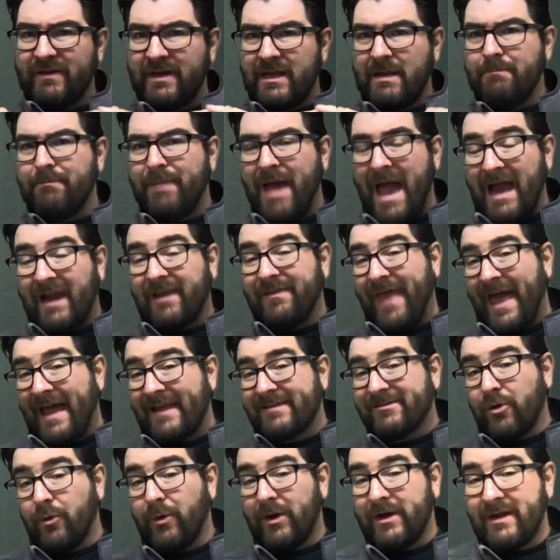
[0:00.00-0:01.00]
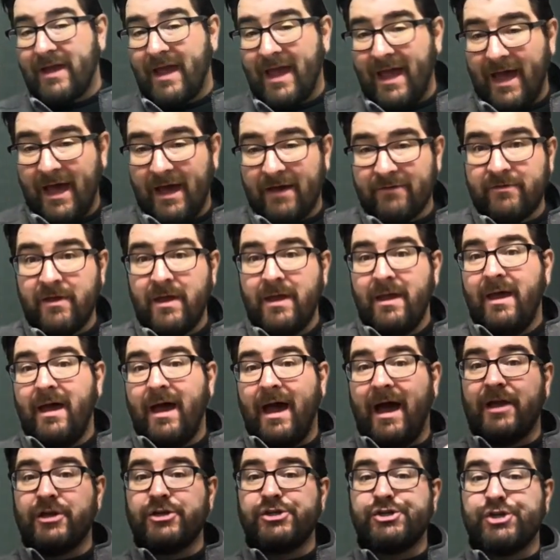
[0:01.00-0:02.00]
impact that's going to have
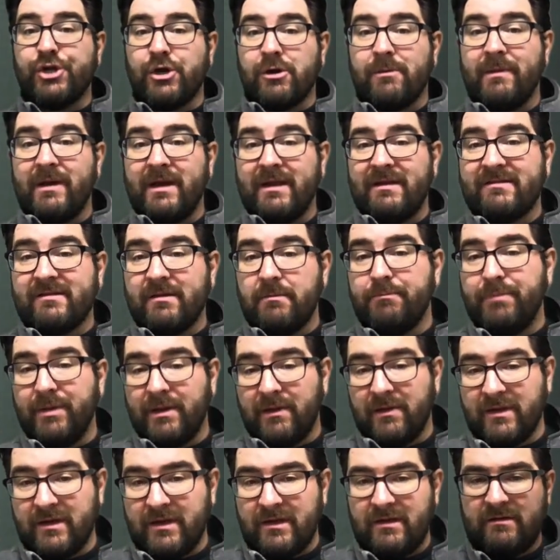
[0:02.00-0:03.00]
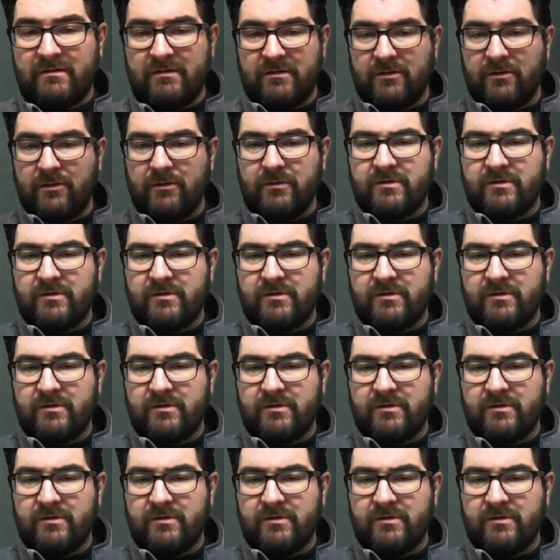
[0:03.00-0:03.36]
on germany's ability to,